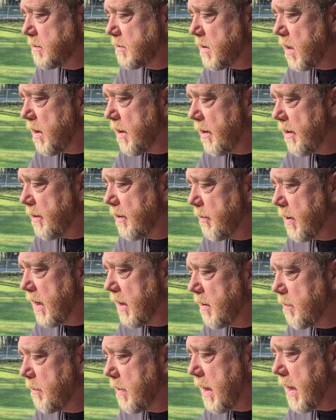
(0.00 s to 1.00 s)
The
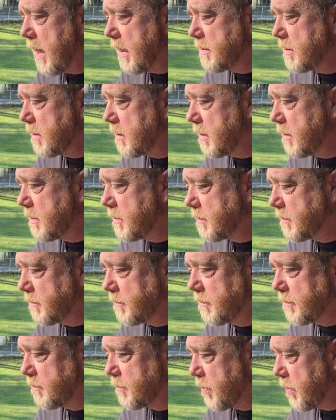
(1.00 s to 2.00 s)
bacon bags are a
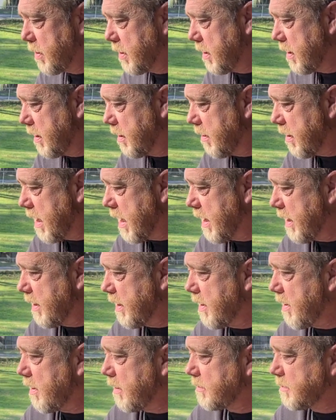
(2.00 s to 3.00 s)
pretty good little
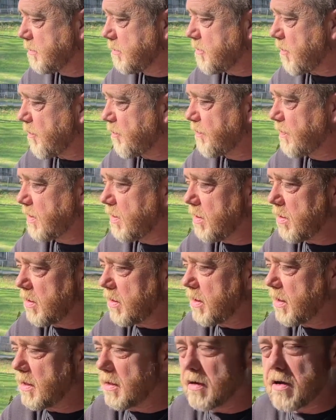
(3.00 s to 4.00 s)
idea.
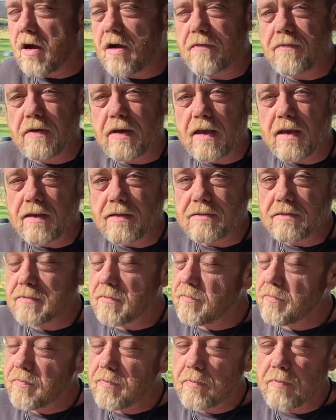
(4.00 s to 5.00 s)
Cooking in coffee cans,
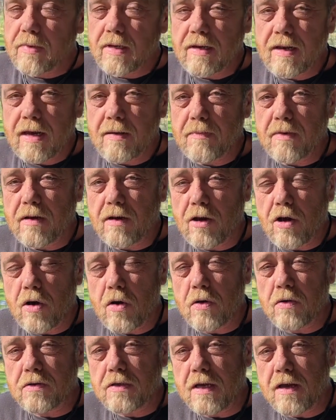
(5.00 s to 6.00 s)
been happening a
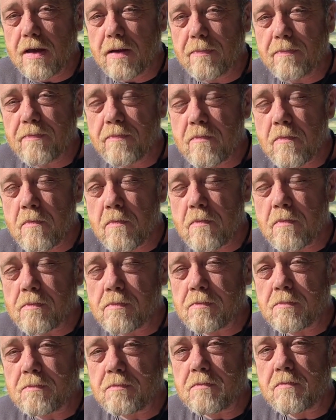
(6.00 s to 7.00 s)
long time.
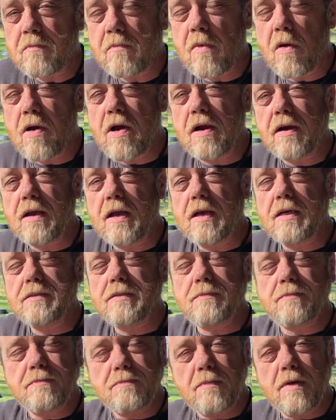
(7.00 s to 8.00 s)
All right, guys,
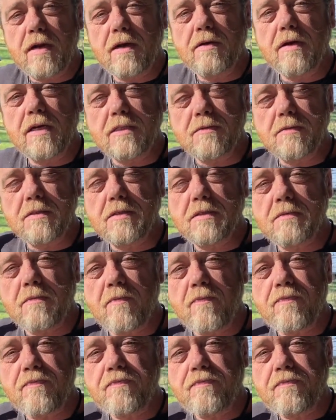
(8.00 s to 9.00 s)
Merry Christmas.
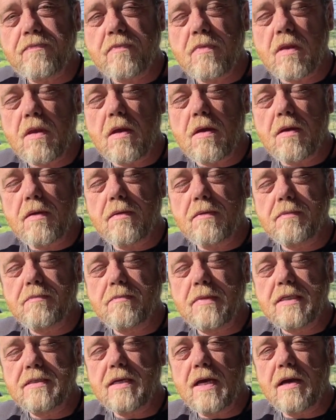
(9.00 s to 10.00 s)

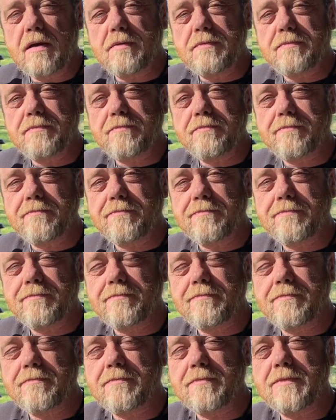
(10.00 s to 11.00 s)
Peace out.
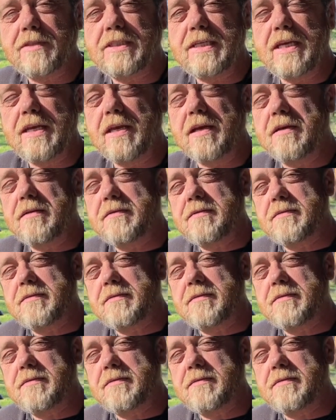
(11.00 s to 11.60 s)
See ya.